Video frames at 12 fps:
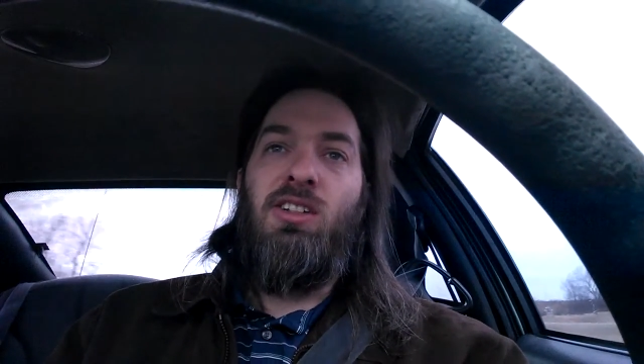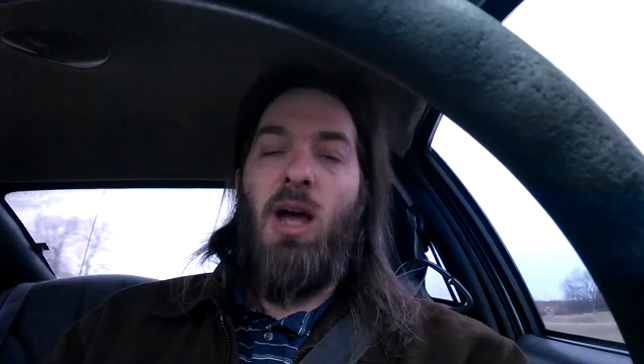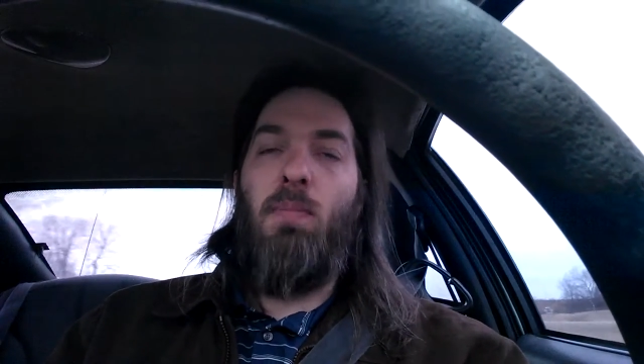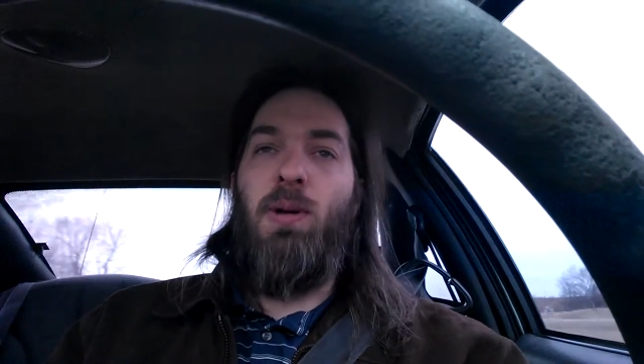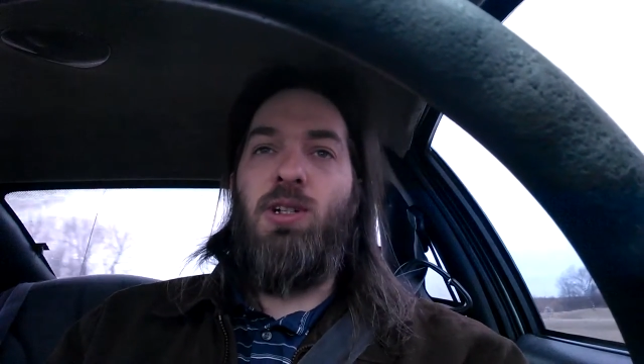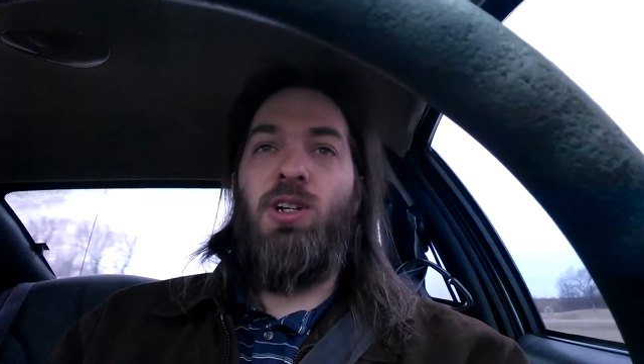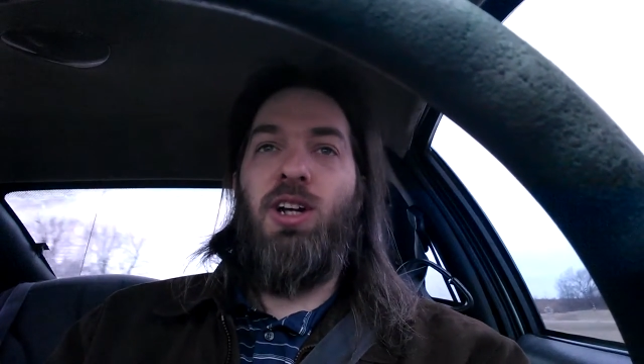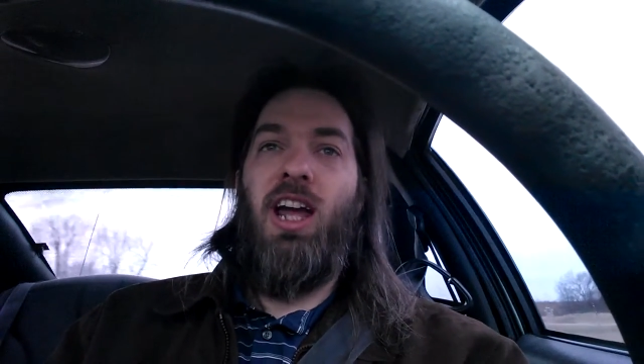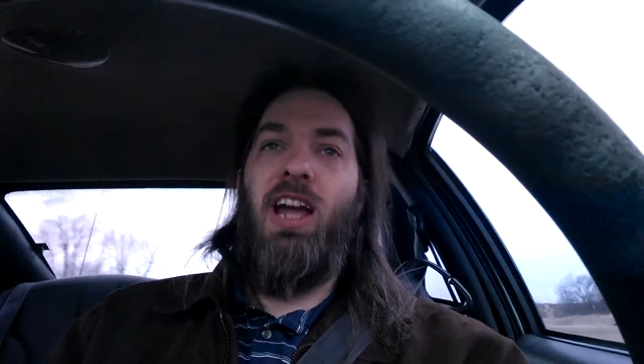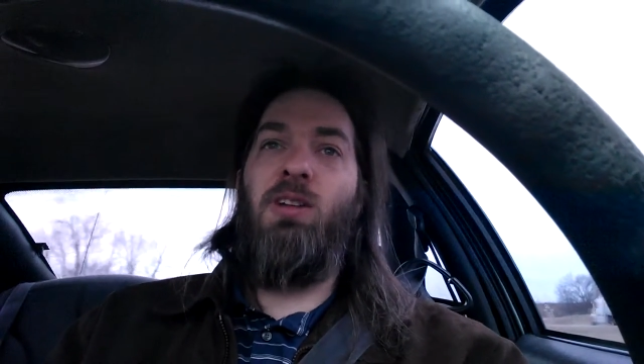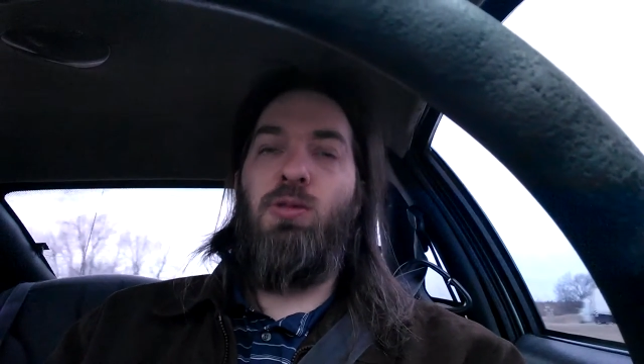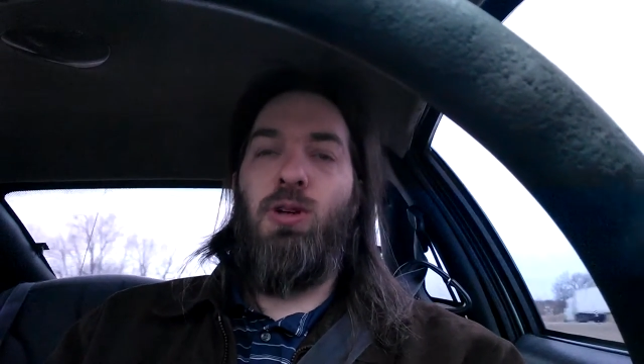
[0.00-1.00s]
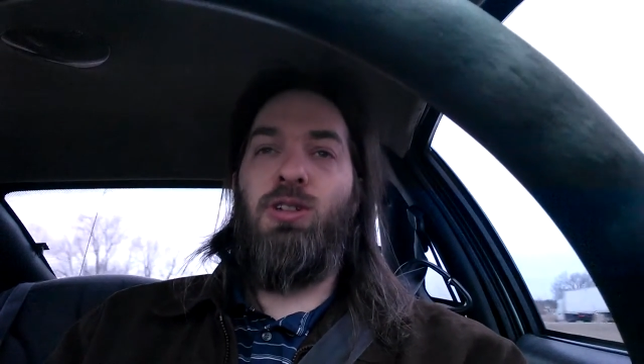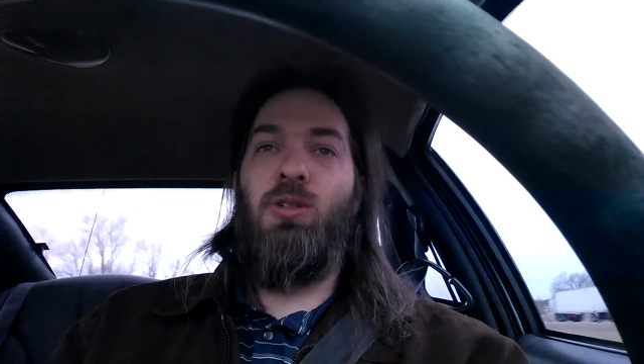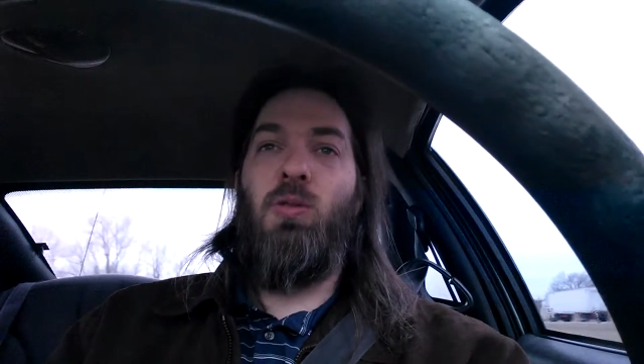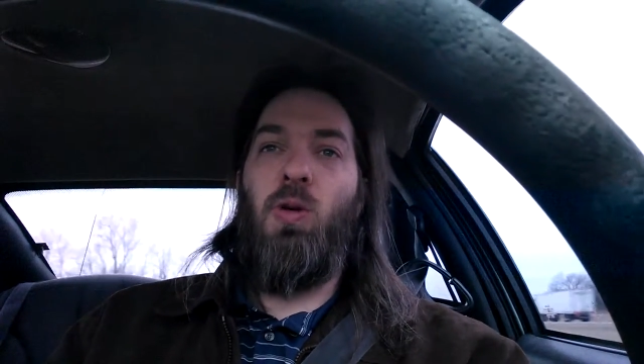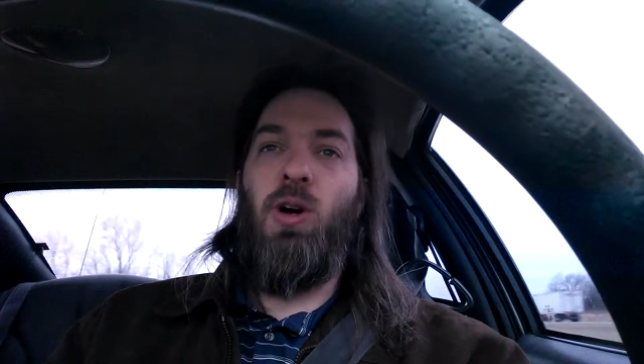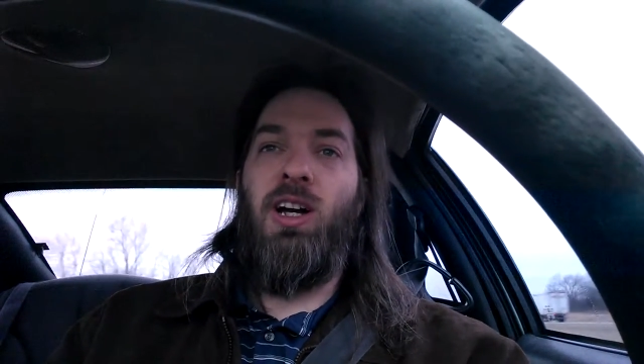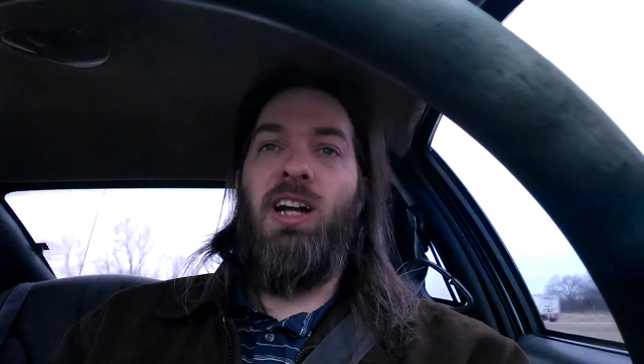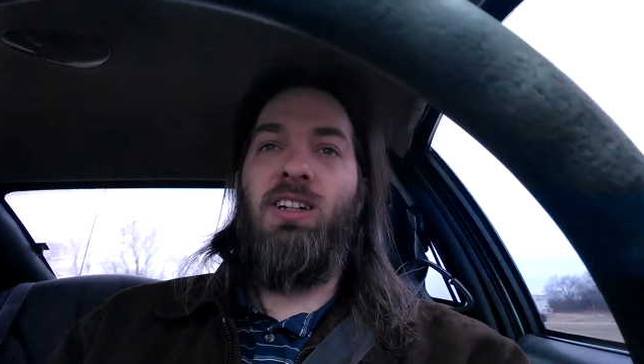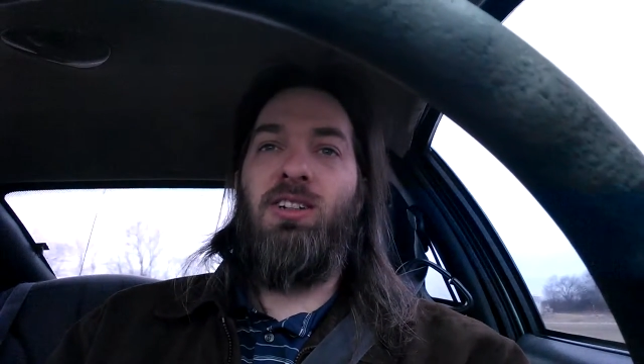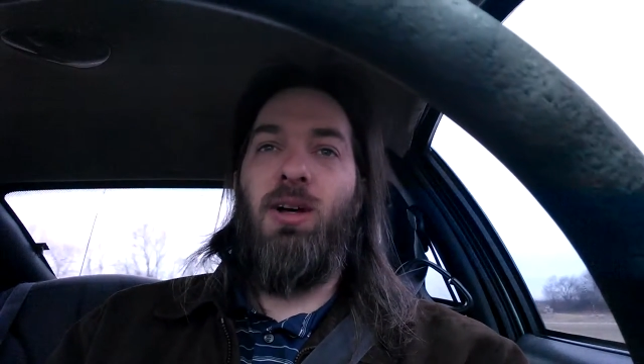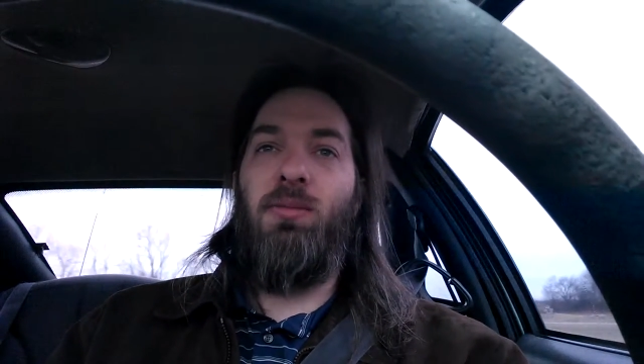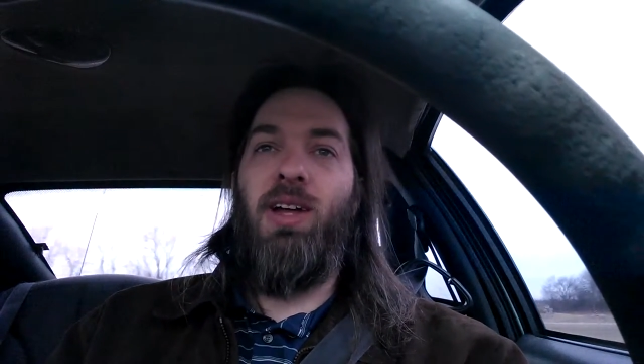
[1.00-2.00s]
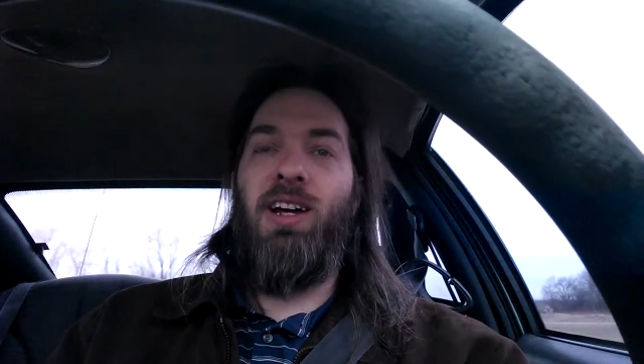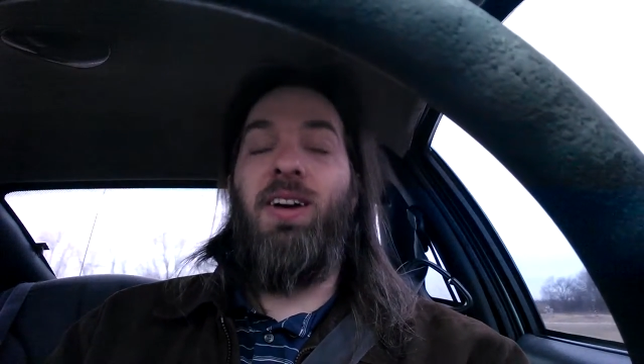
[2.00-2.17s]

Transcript: temperature gauge wasn't working, so I'm like,